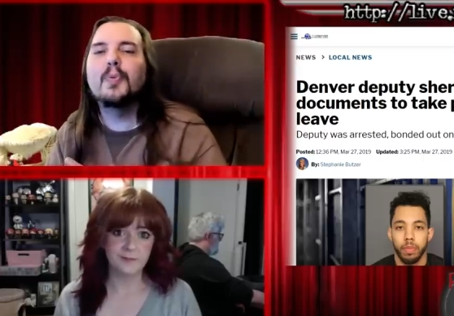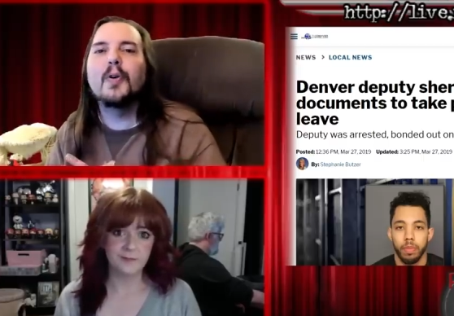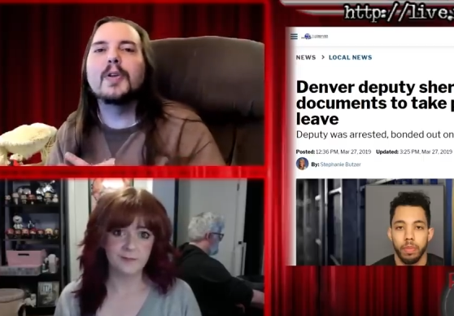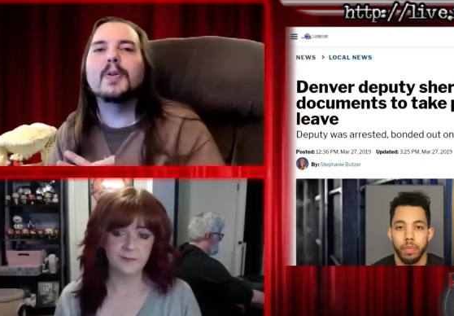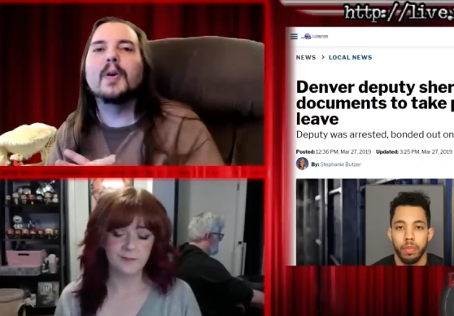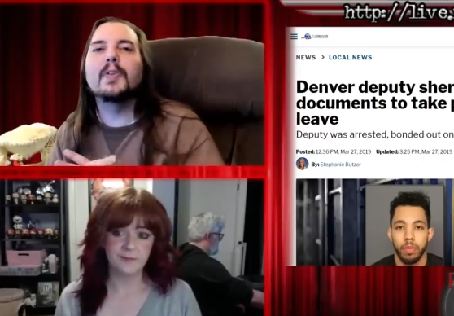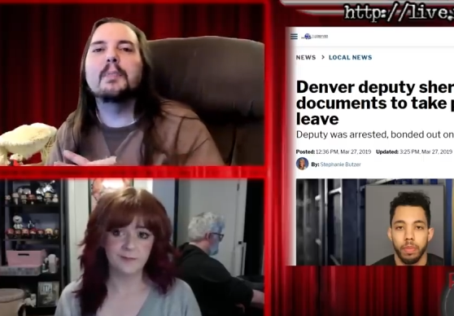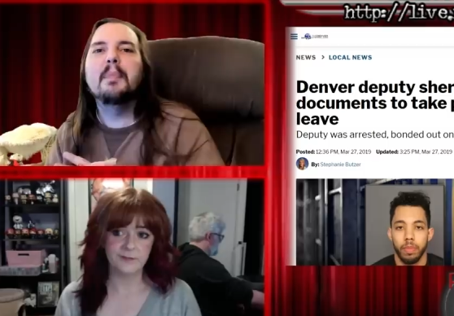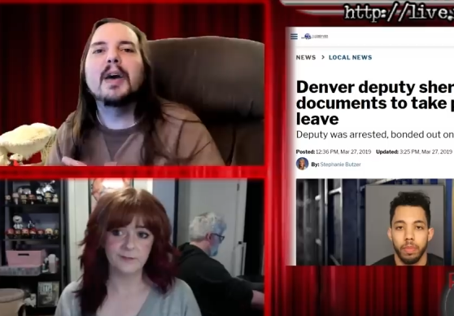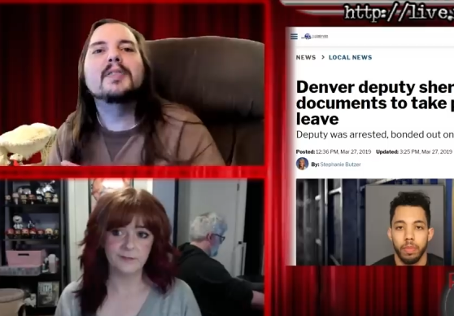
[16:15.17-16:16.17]
Speaker 1: boys all
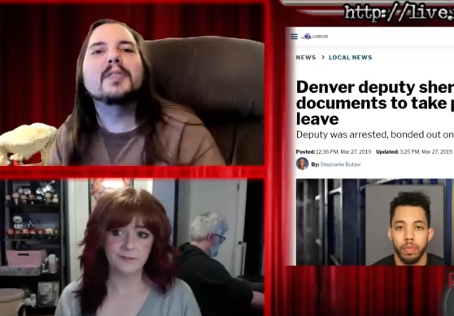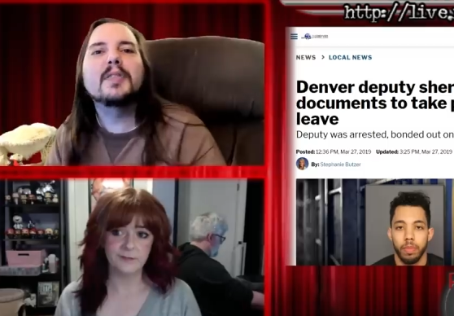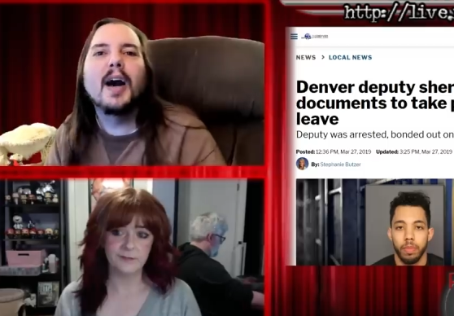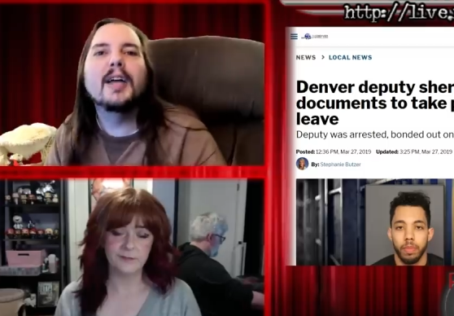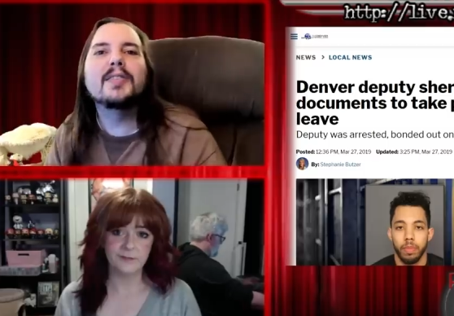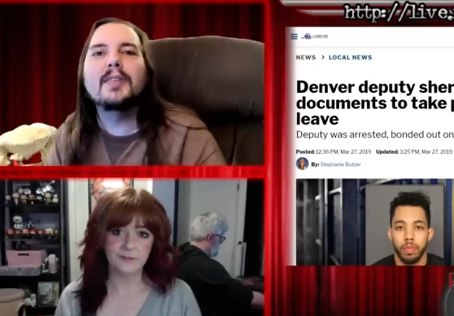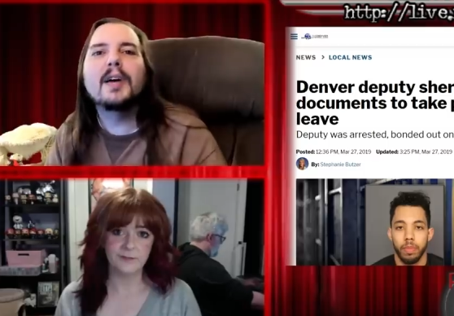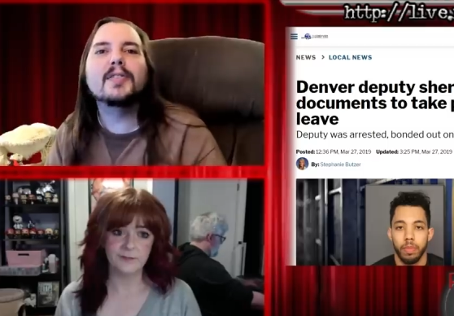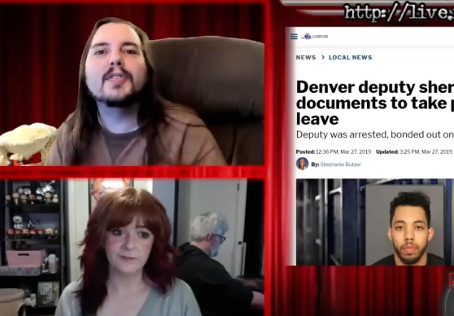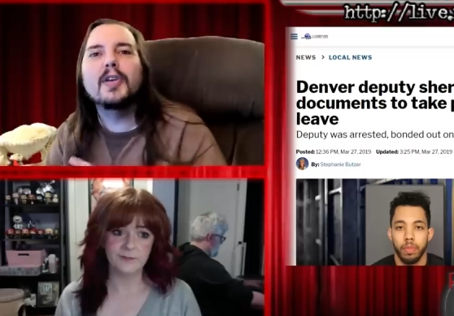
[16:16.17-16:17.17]
the best, God's
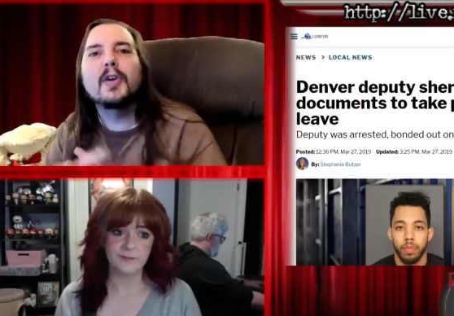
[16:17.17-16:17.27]
luck to